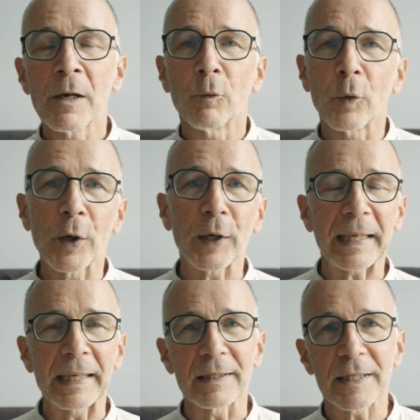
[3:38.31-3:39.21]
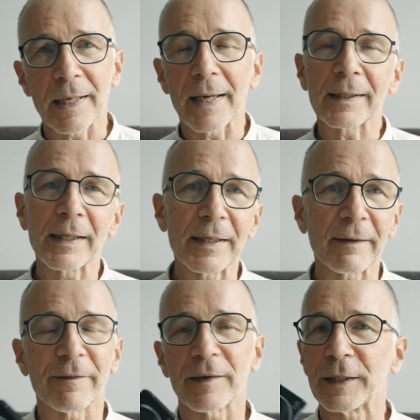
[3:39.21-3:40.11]
work in slightly
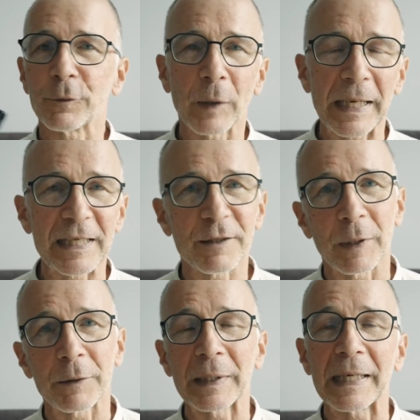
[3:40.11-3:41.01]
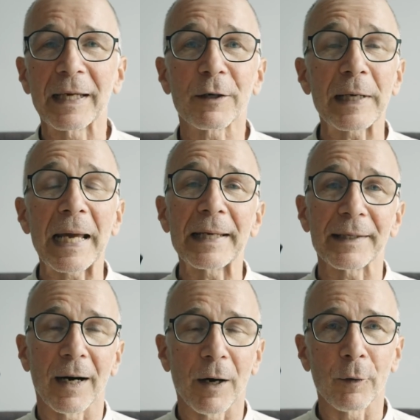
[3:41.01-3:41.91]
different ways when we create
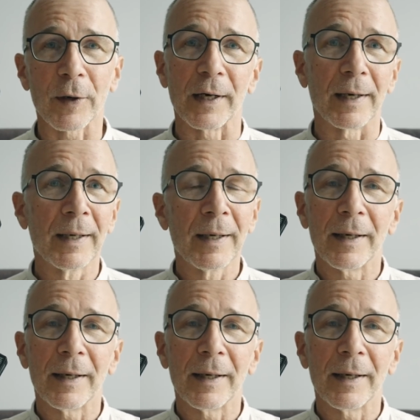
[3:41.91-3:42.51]
our